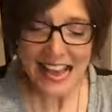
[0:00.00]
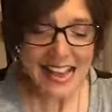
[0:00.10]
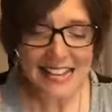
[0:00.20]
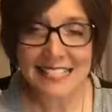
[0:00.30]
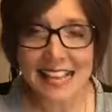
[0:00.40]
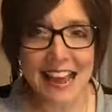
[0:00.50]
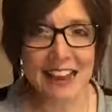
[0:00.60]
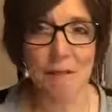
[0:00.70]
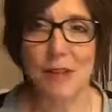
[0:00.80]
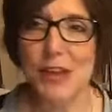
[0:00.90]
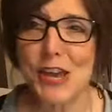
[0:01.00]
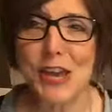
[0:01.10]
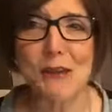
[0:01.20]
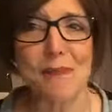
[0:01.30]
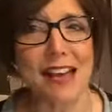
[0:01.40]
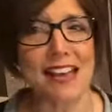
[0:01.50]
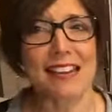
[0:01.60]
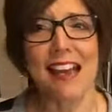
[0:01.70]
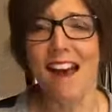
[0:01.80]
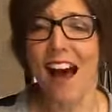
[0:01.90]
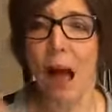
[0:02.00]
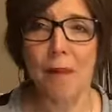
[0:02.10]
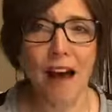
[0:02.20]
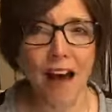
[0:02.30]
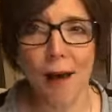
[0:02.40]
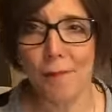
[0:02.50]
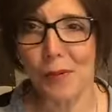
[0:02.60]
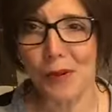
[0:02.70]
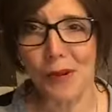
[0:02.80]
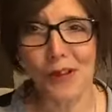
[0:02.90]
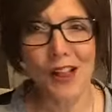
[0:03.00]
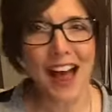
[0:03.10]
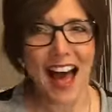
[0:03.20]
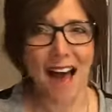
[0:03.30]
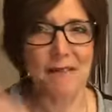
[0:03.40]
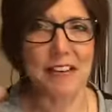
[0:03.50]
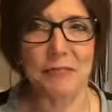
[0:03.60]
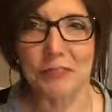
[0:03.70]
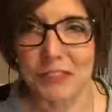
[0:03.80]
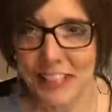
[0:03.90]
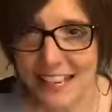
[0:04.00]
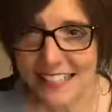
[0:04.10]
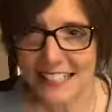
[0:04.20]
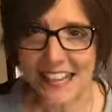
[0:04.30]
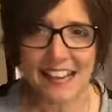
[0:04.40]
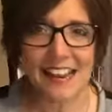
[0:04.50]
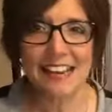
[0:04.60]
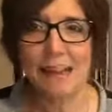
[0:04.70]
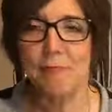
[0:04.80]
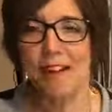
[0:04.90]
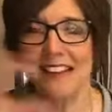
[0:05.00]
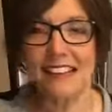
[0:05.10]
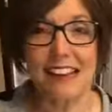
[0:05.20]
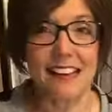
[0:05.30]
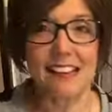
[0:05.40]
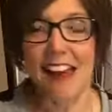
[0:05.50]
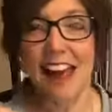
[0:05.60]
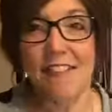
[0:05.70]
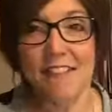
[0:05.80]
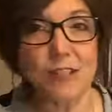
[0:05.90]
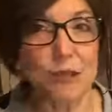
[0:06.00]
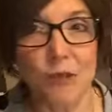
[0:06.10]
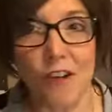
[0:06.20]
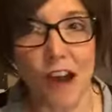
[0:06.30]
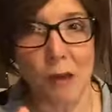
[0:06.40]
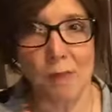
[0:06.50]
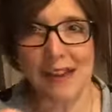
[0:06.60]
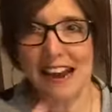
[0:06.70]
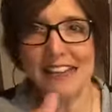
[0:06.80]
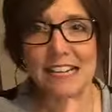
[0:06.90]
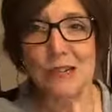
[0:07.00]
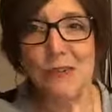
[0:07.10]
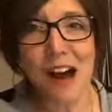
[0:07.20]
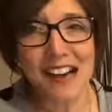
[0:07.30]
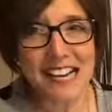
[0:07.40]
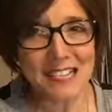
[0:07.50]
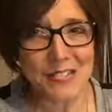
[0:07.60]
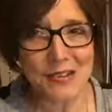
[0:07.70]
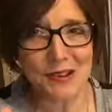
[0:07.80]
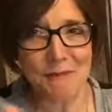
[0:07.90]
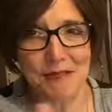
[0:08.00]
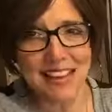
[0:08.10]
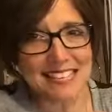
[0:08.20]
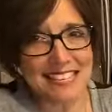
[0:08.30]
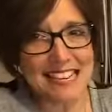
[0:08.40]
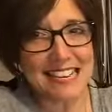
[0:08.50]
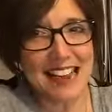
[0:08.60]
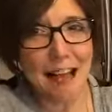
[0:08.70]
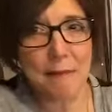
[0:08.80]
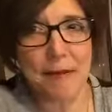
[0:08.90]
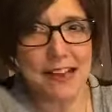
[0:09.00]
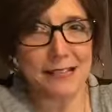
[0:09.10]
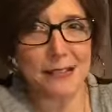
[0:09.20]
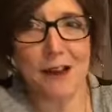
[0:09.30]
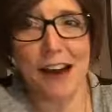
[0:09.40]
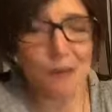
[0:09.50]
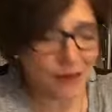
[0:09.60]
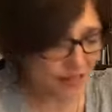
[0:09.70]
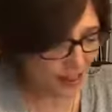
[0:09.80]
He's saying, I'm human. I'm humble. I'm conflicted. I keep on, I, I had this door open. I didn't walk into it because it didn't have peace. So I went the